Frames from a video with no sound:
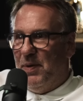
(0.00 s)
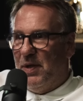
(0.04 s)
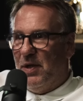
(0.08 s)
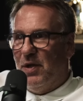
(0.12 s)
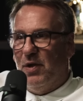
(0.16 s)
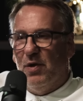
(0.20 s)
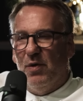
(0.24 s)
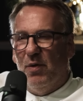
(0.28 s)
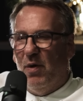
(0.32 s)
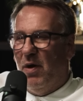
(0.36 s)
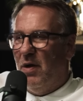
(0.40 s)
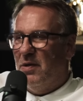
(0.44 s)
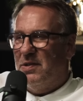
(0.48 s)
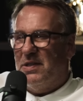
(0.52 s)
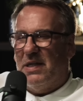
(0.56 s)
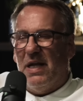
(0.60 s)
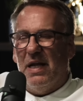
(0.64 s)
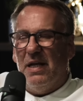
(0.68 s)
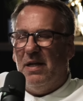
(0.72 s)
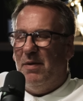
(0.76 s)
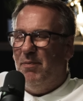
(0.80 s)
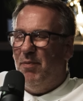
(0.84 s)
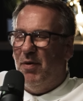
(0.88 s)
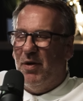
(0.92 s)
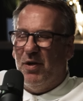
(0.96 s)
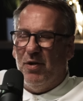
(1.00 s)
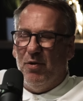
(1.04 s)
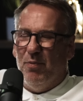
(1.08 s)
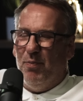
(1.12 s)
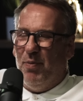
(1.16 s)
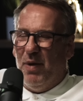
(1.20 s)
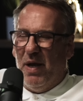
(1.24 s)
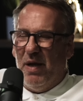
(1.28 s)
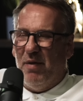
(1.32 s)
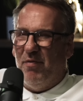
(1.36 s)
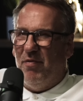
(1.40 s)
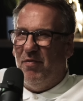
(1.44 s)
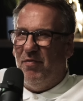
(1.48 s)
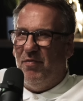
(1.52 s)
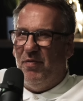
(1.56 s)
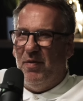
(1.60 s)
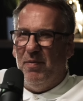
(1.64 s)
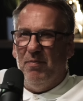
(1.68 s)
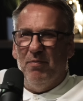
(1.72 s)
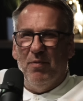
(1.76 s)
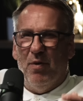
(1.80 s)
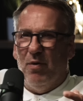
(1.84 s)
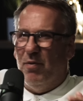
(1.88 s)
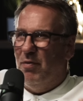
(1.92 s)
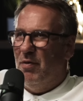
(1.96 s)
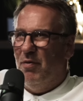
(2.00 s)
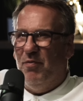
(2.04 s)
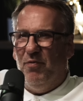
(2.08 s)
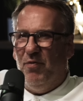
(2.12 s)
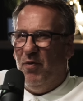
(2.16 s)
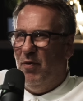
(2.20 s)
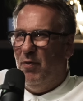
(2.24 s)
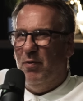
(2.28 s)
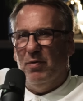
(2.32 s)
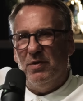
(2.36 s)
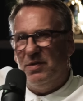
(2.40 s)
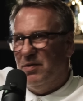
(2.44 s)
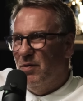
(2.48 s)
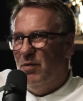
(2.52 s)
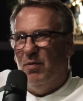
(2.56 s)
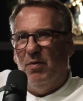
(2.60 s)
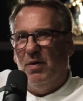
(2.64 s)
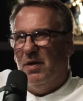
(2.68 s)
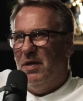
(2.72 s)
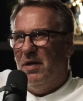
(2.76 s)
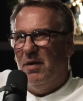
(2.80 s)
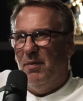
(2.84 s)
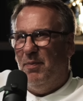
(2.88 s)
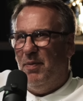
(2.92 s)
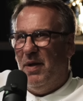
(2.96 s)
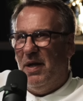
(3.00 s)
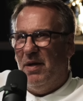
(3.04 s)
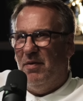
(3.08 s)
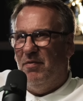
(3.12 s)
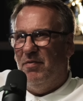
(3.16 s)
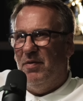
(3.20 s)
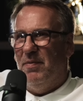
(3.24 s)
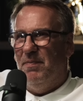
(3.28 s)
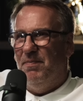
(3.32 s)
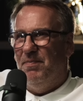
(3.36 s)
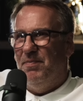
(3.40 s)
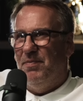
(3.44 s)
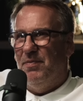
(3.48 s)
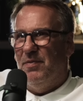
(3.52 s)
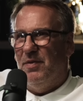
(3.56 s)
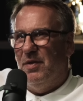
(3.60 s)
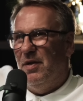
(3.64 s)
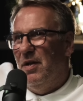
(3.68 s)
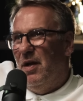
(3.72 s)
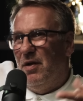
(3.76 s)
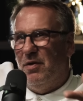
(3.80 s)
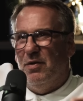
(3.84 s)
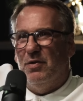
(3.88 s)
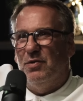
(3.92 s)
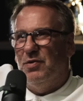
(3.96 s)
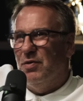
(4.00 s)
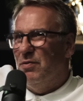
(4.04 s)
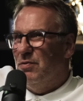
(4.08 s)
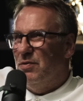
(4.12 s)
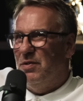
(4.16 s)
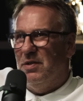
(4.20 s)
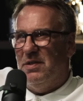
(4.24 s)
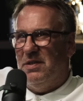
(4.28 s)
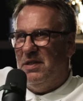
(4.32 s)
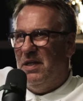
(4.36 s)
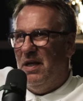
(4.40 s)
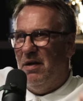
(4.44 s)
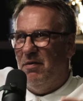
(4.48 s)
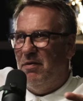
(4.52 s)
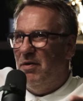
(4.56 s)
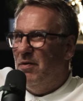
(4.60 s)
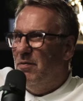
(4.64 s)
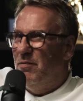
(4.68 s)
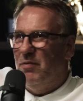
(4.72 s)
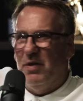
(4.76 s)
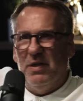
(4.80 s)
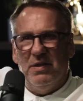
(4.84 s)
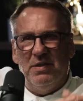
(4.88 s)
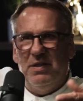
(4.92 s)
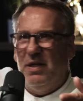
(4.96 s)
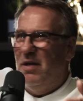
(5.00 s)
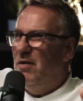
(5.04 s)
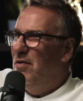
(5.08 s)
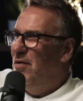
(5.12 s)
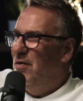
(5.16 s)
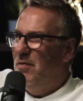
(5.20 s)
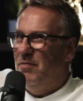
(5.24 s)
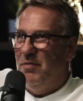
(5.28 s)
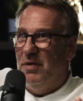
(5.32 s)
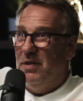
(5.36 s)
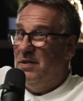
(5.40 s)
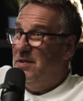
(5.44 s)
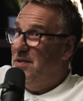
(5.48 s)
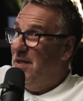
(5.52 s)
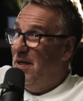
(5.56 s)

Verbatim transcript: But you ask anybody who played with him, all the forwards all wanted to play with him. You know, you talk to Thierry Henry, Thierry Henry